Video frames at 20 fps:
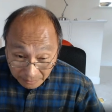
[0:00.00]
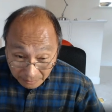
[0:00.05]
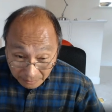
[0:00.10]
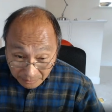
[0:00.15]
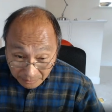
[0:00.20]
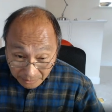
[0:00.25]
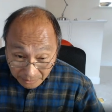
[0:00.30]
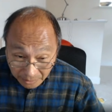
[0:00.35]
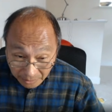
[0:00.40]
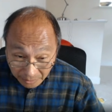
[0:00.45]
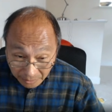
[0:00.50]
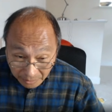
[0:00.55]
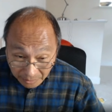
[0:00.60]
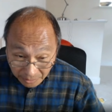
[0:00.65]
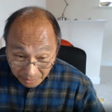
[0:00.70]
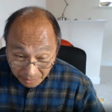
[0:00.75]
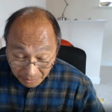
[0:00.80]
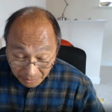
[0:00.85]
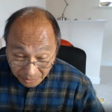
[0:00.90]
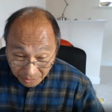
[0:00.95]
the,
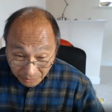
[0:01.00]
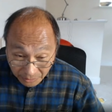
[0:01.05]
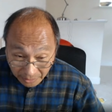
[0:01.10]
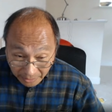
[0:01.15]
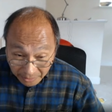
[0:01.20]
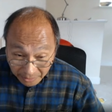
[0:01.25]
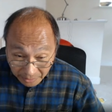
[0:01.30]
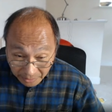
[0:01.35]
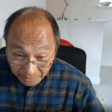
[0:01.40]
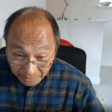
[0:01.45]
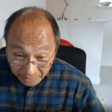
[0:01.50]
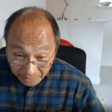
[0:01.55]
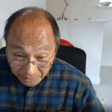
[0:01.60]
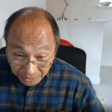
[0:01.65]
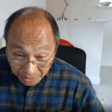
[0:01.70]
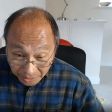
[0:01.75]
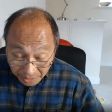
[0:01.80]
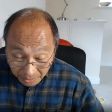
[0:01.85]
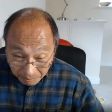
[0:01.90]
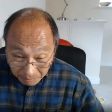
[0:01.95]
the so and, and there's
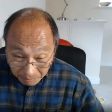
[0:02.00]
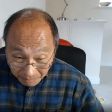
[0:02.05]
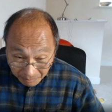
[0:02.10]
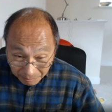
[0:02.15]
a